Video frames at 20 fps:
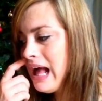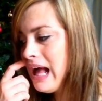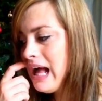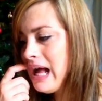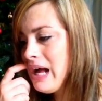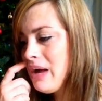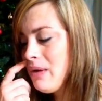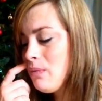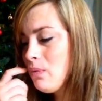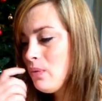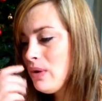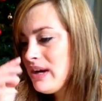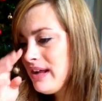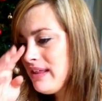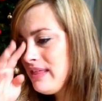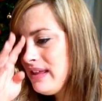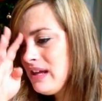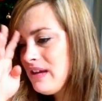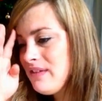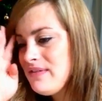When I
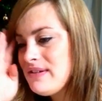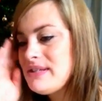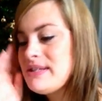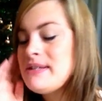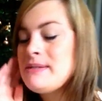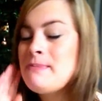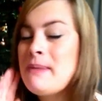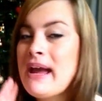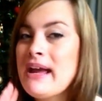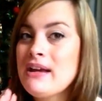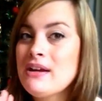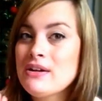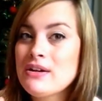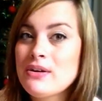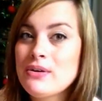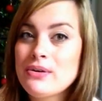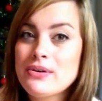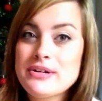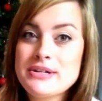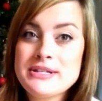think of a spank
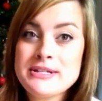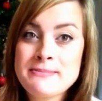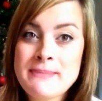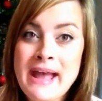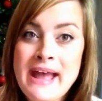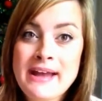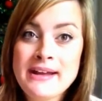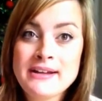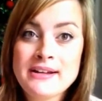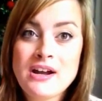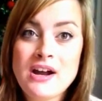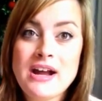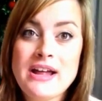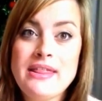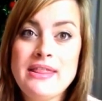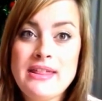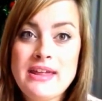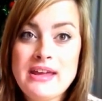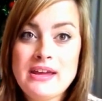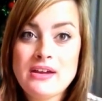or a smack, I
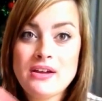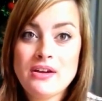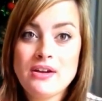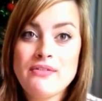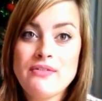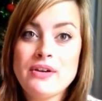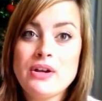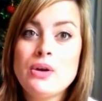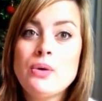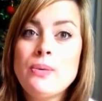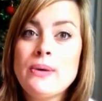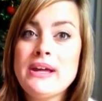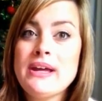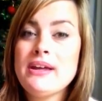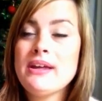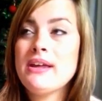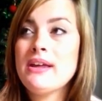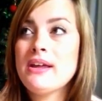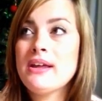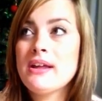think of a
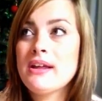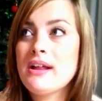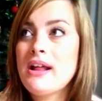quick,